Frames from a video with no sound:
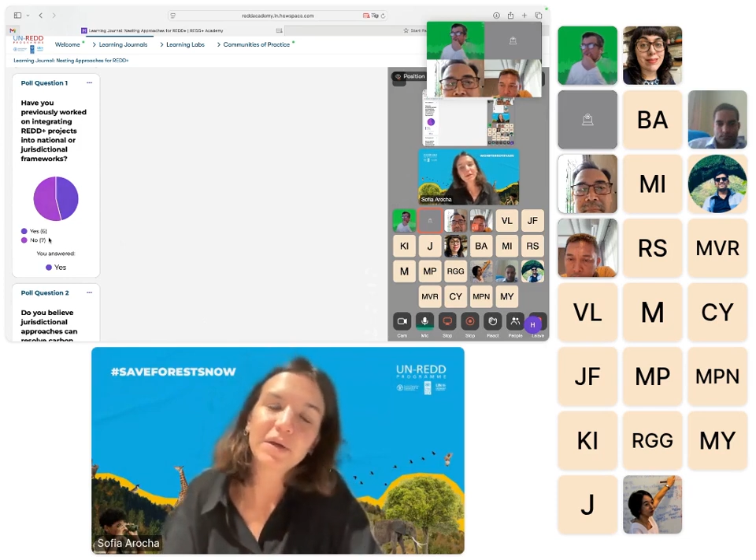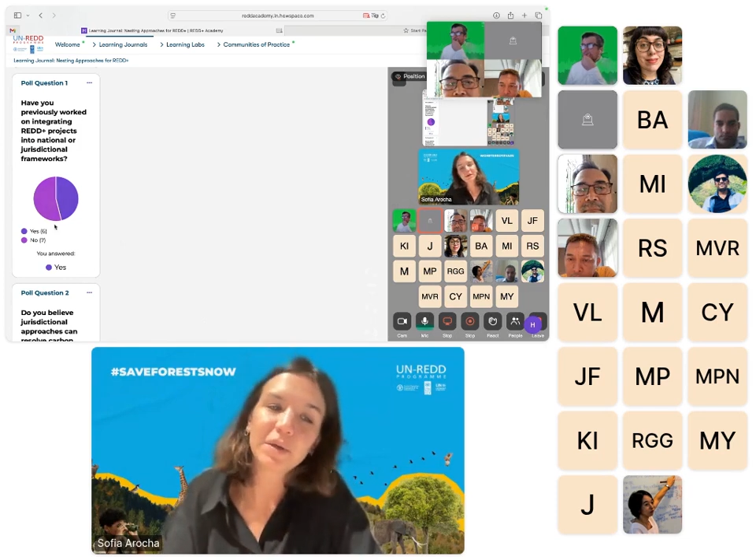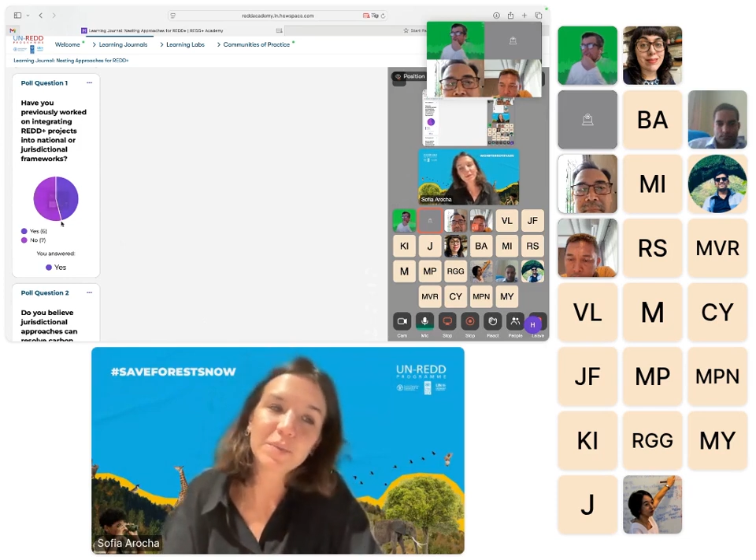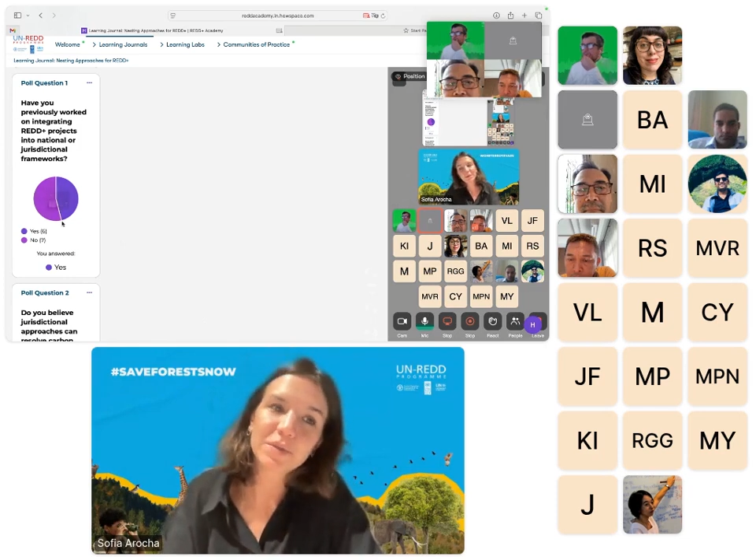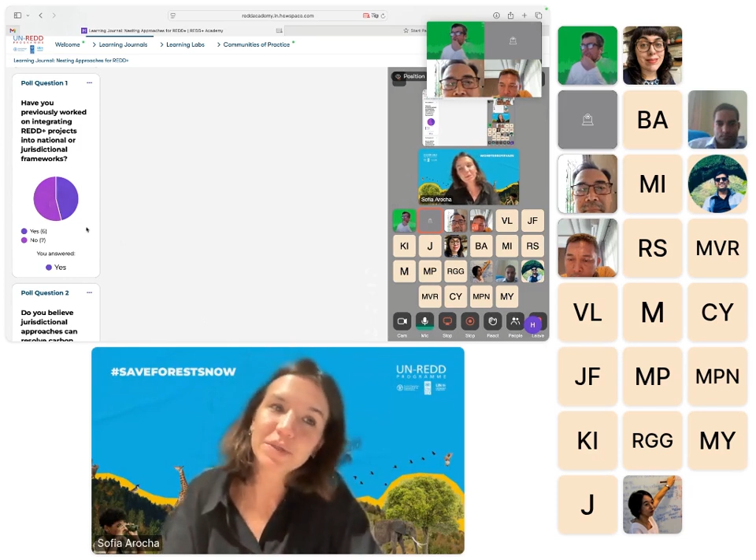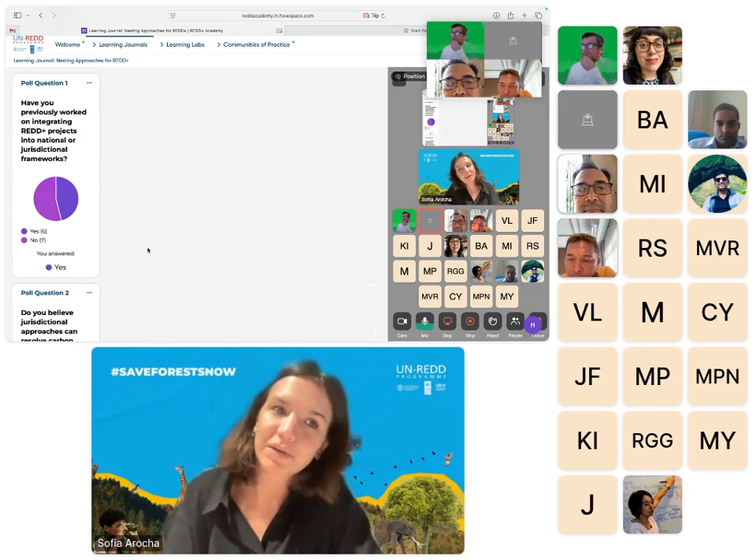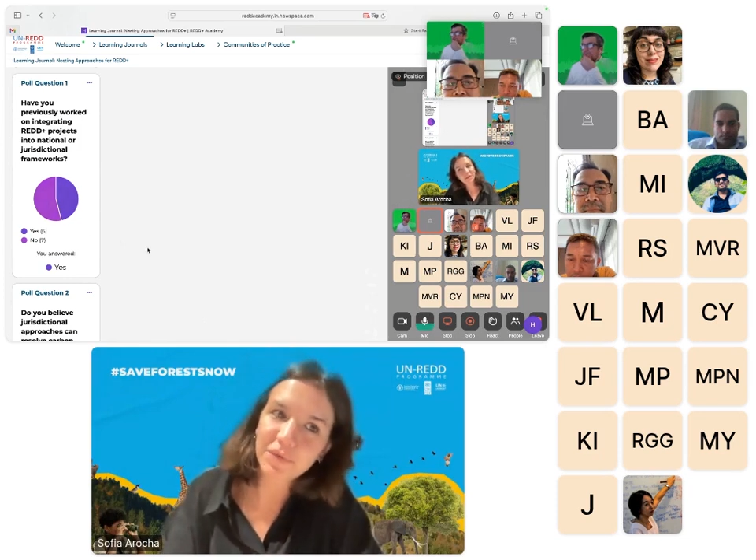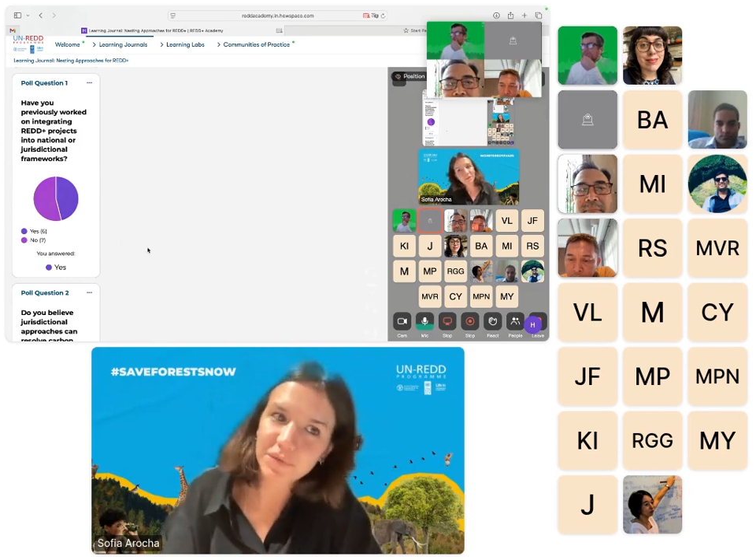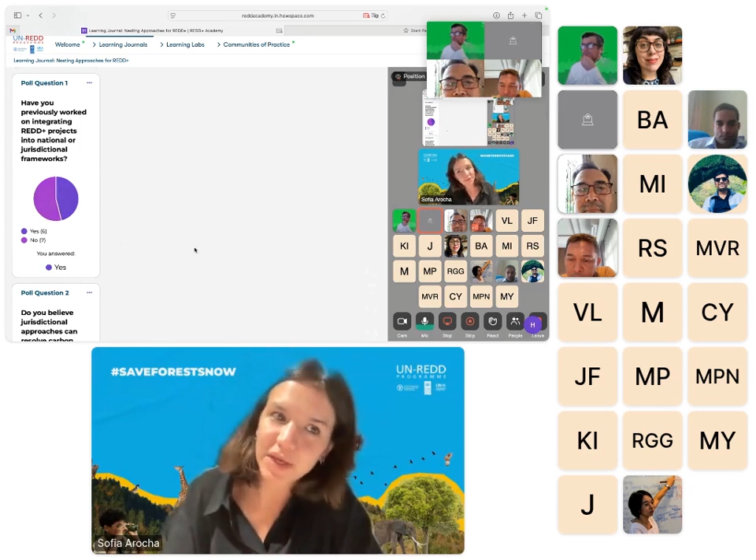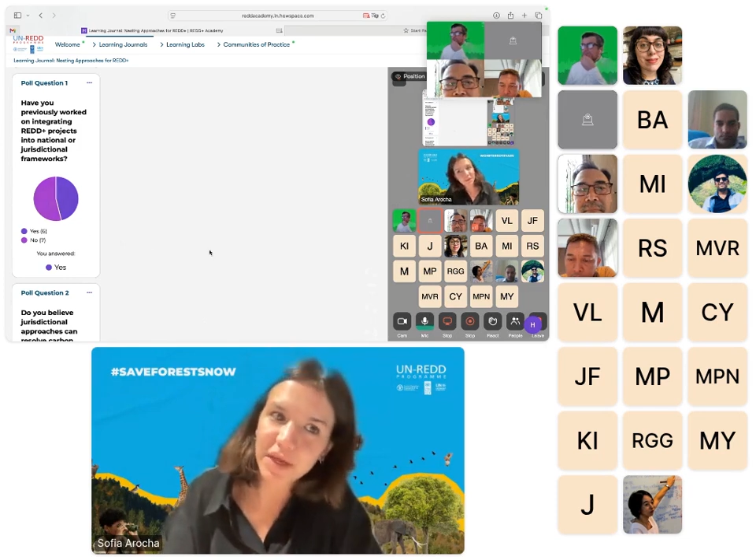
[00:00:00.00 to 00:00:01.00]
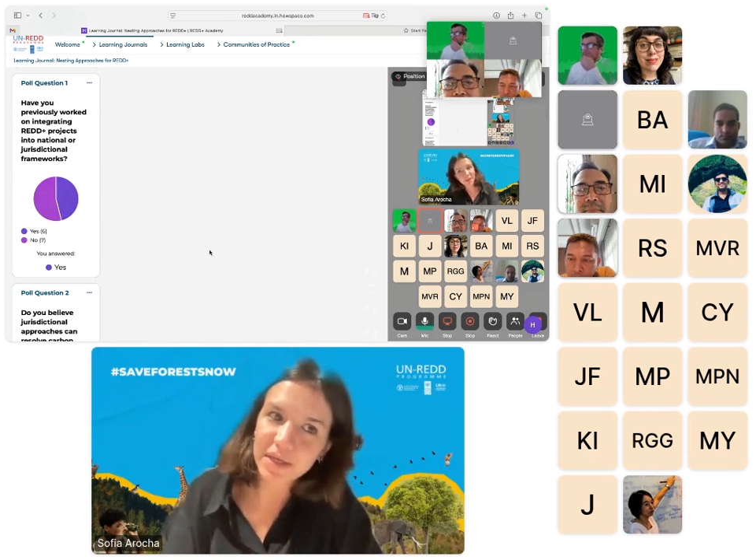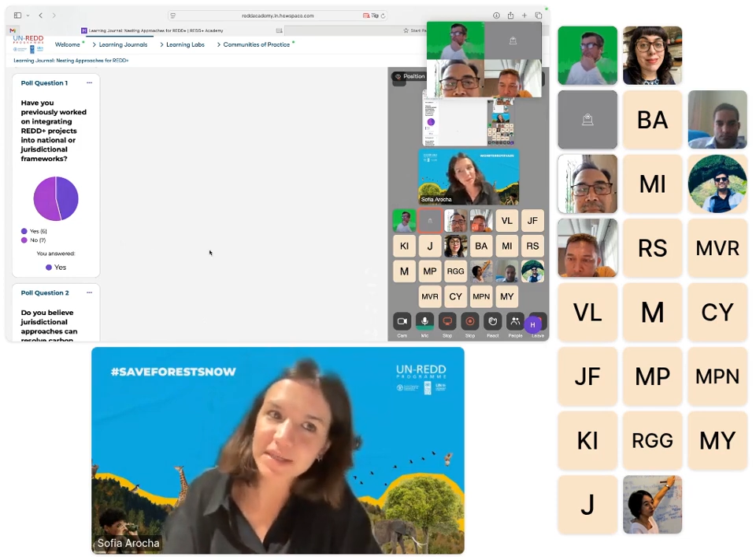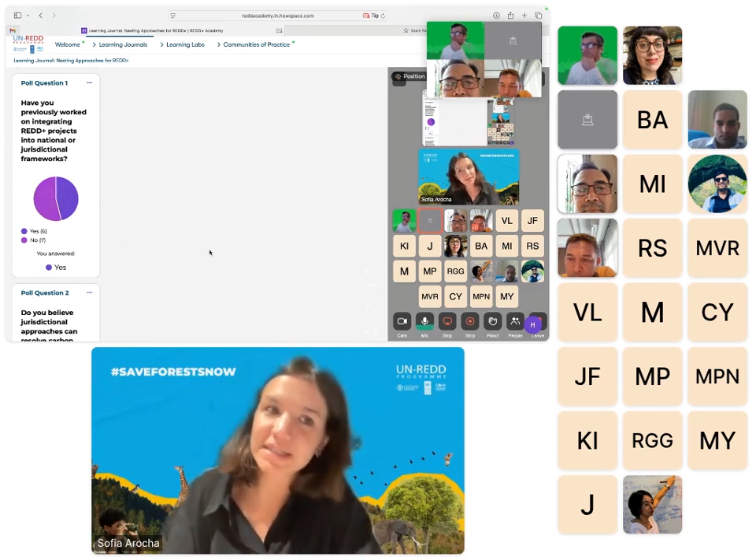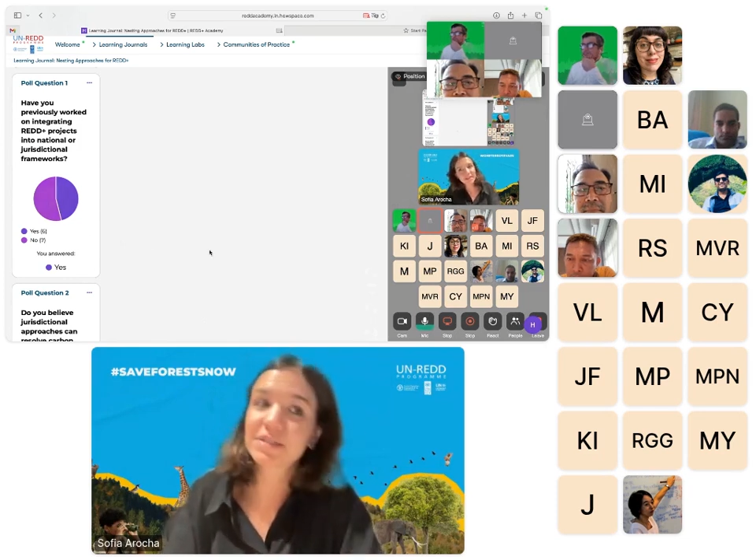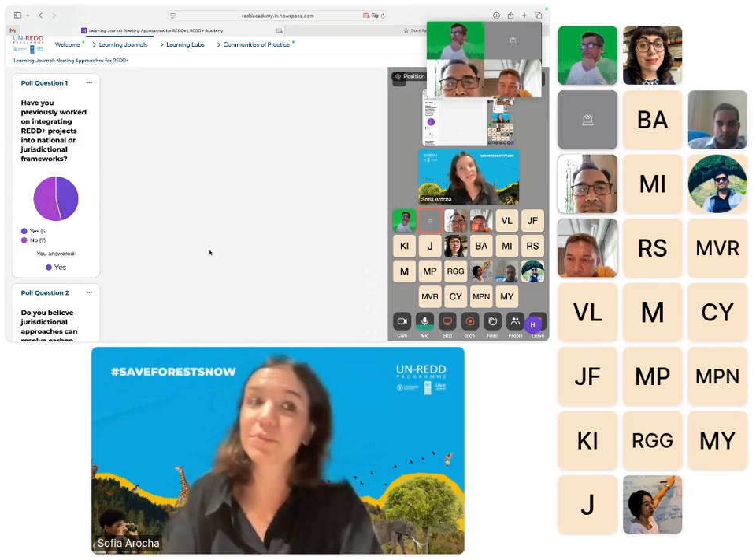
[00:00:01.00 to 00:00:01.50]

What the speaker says: almost half of the audience has